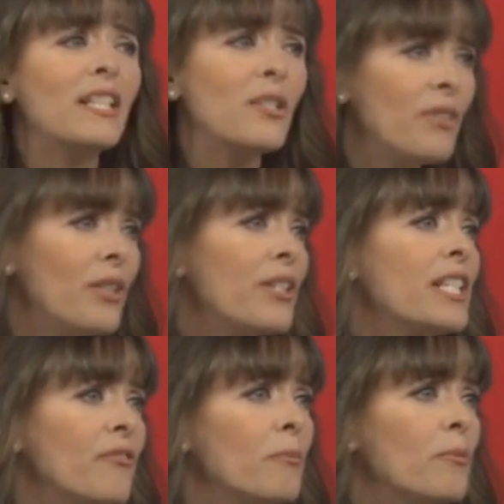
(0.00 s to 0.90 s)
that's a very
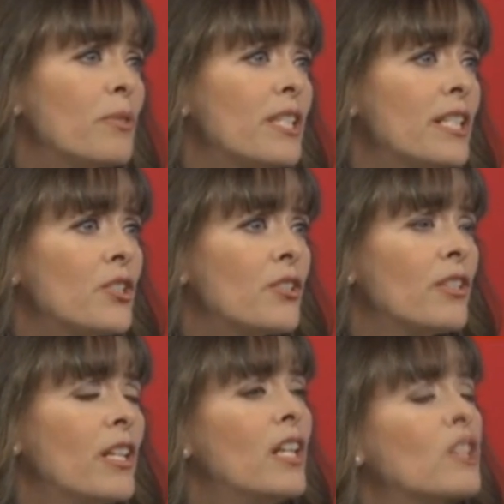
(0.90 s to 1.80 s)
different
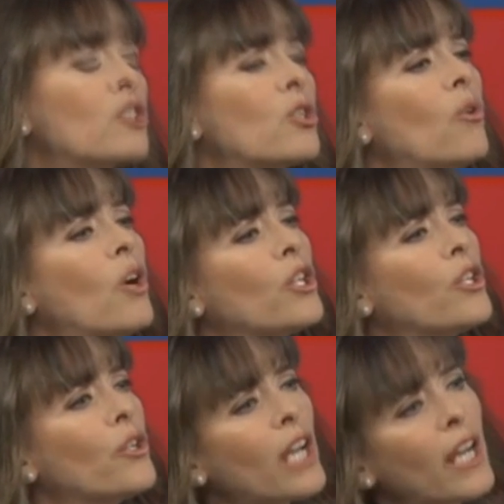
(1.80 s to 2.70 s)
procedure. So
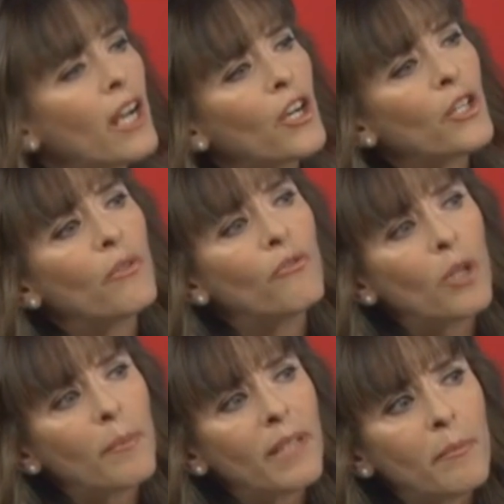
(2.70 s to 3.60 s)
you're not, are you
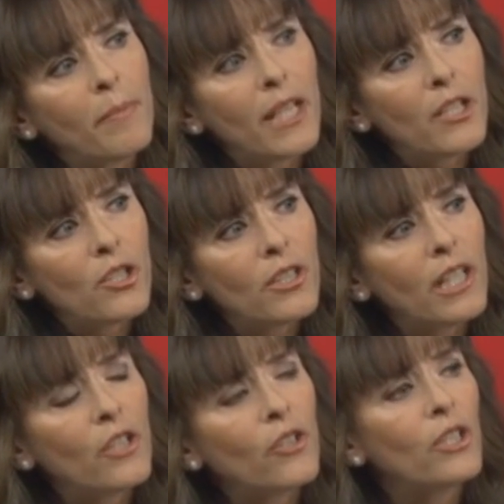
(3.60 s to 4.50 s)
informing the
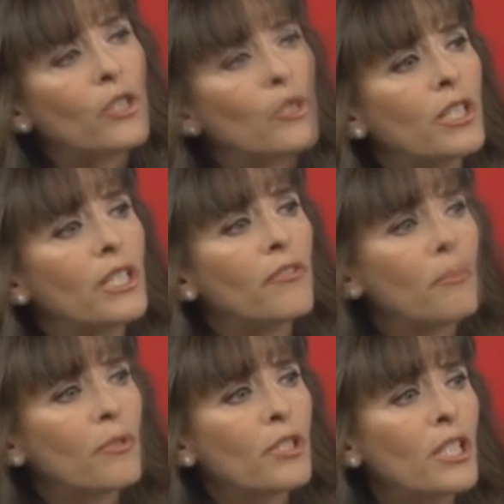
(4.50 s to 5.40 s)
patient that you're going to do a
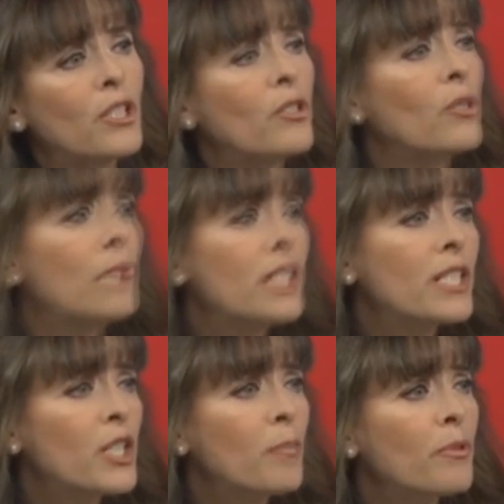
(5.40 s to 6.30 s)
different procedure, a
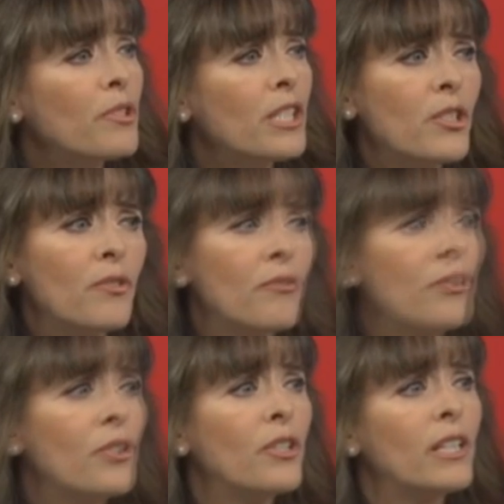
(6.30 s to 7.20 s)
riskier procedure
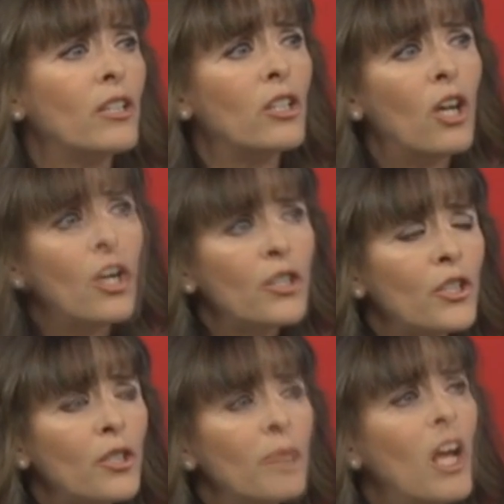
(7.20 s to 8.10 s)
for her in the long
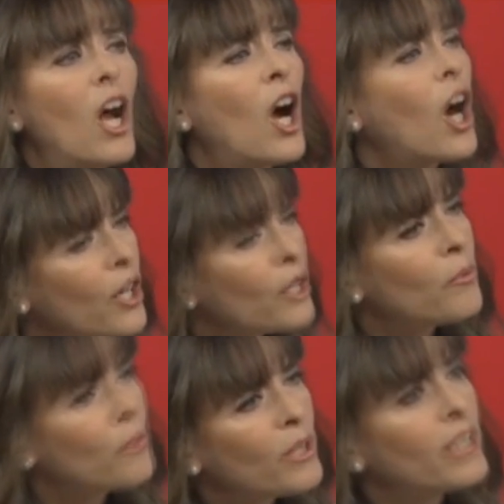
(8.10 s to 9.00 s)
term? Are
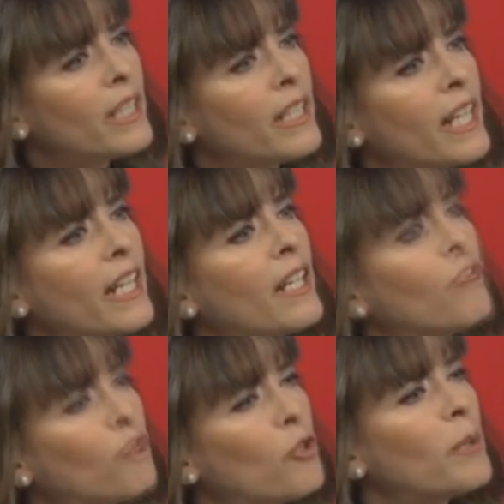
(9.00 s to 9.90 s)
you really
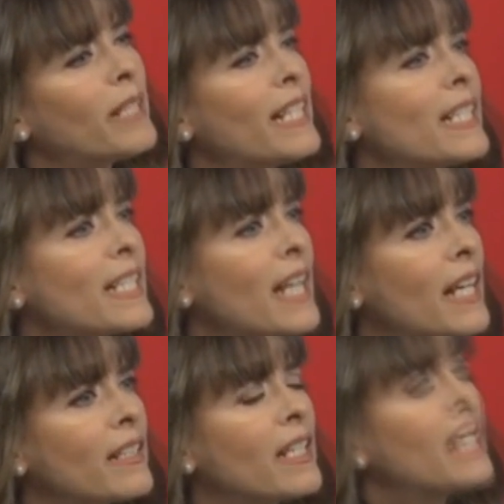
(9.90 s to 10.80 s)
getting informed
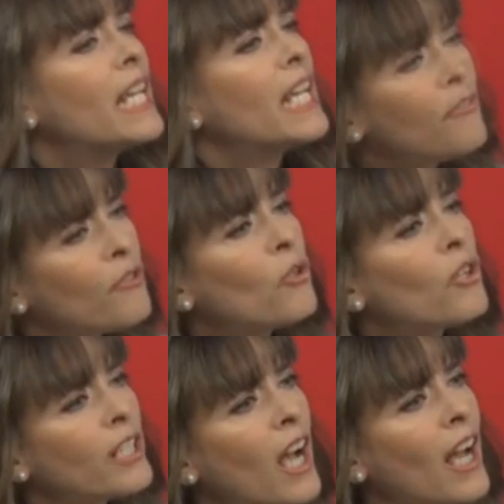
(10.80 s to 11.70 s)
consent? If
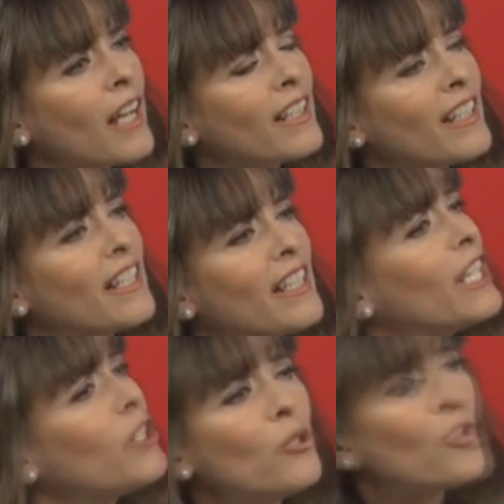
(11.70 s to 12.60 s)
you are not,
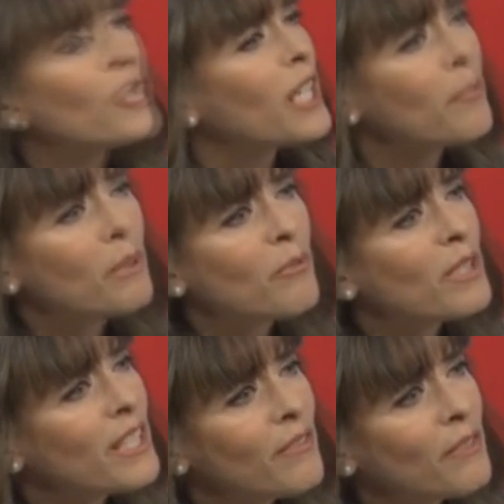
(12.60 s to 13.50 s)
then you should not be
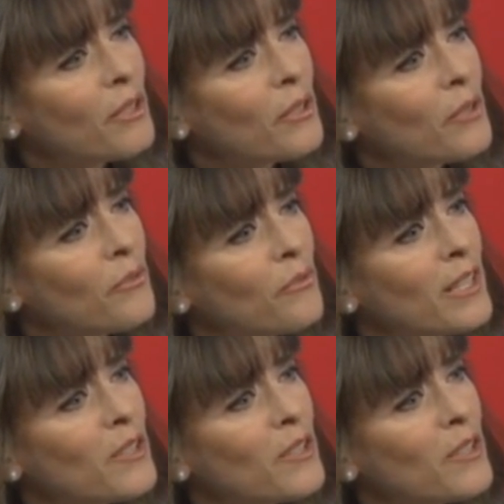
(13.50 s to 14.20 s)
receiving federal